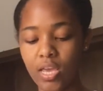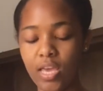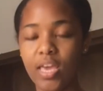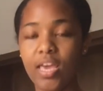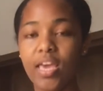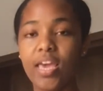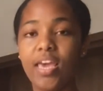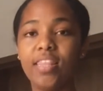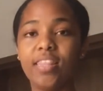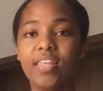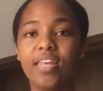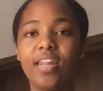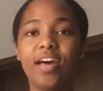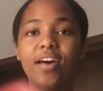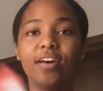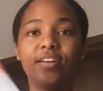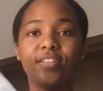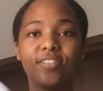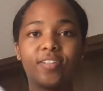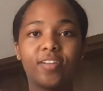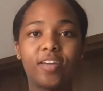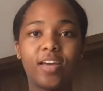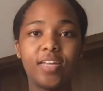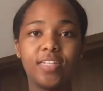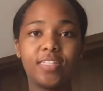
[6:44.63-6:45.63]
And then I
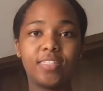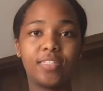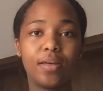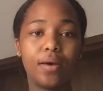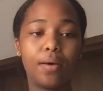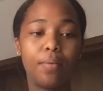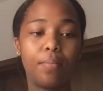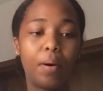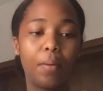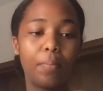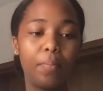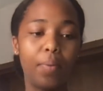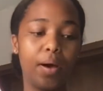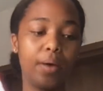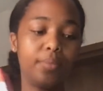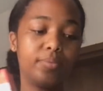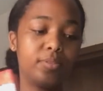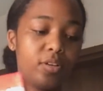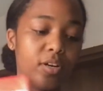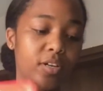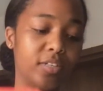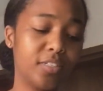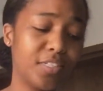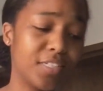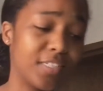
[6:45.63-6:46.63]
also got some
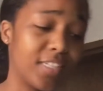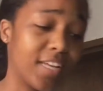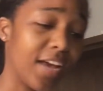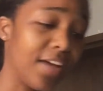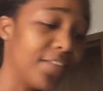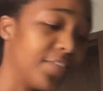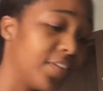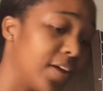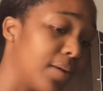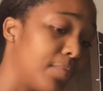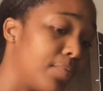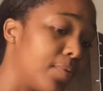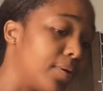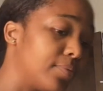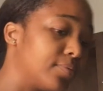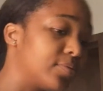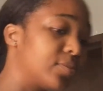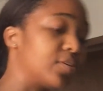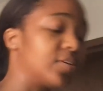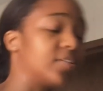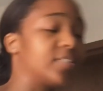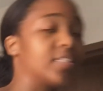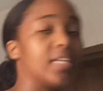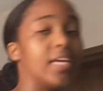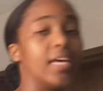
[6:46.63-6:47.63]
Pop-Tarts because I haven't had
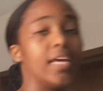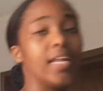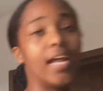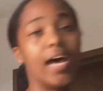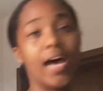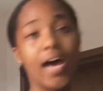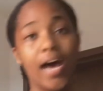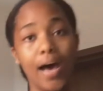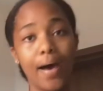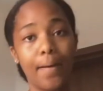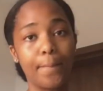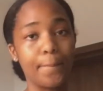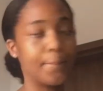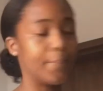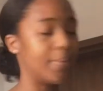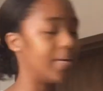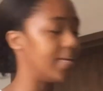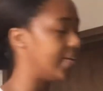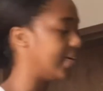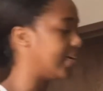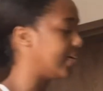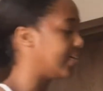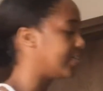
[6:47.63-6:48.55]
Pop-Tarts in a hot minute.